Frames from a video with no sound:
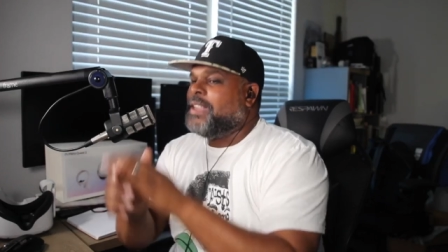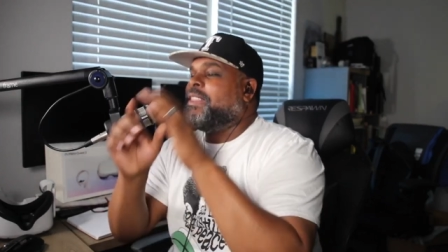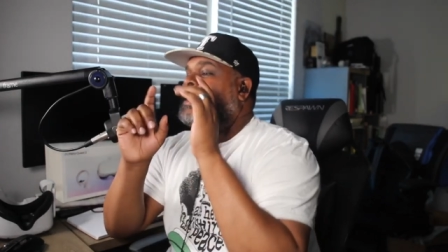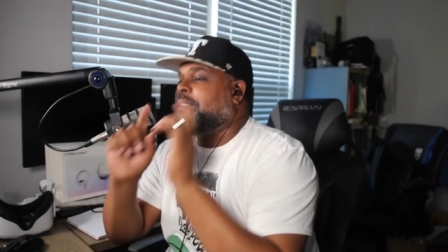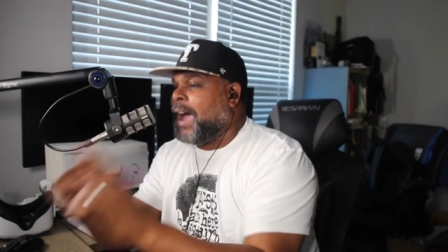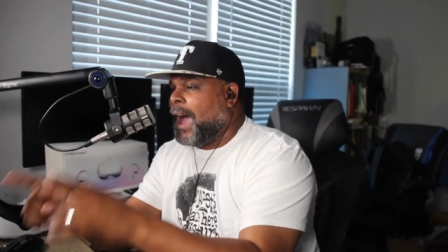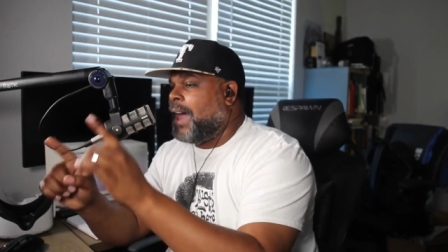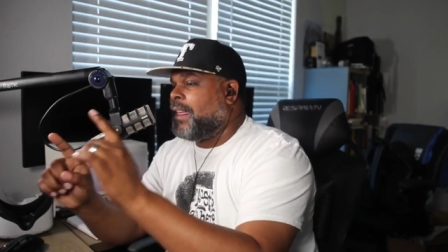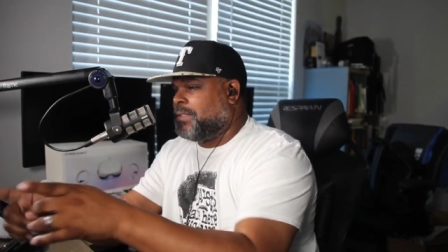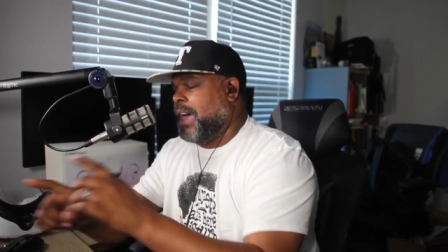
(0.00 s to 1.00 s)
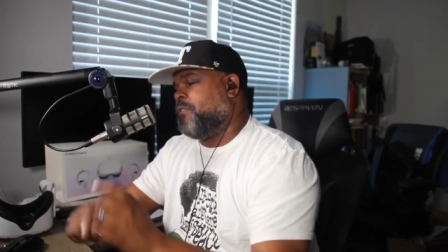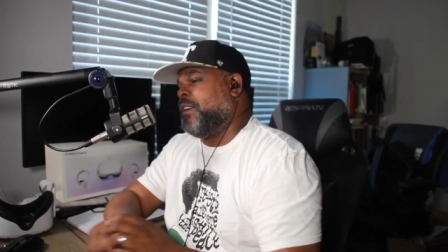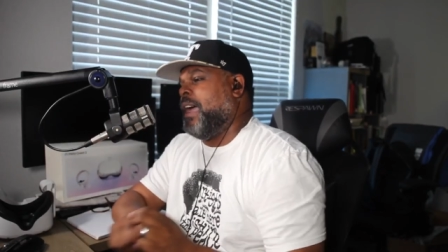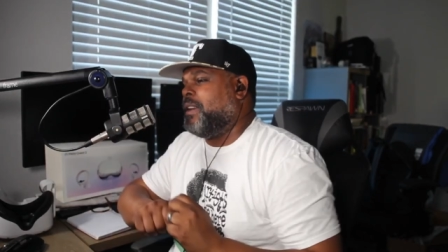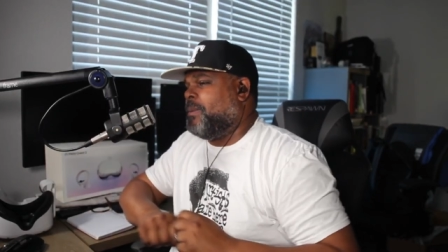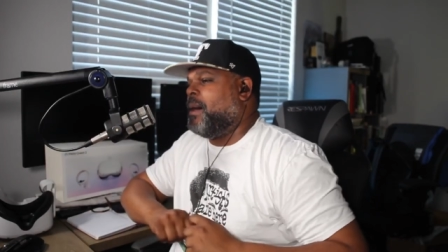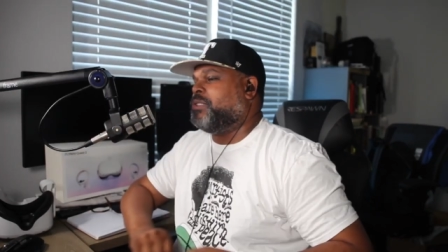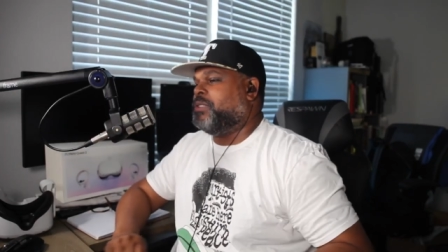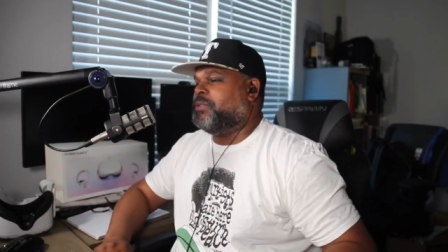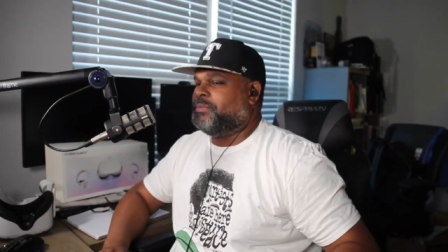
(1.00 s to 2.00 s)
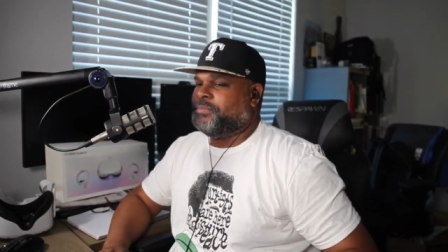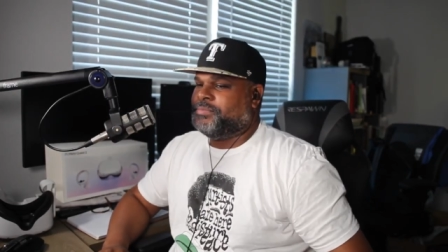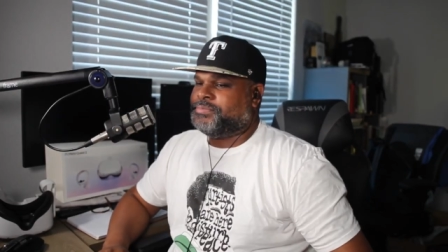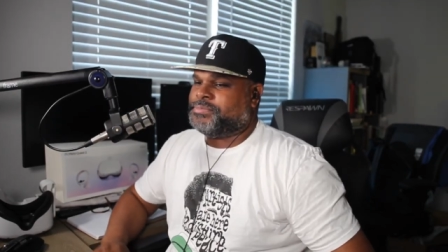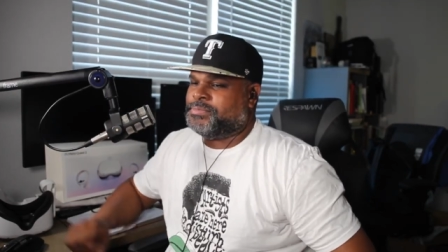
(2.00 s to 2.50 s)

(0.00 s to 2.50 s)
that God has not forgotten about you.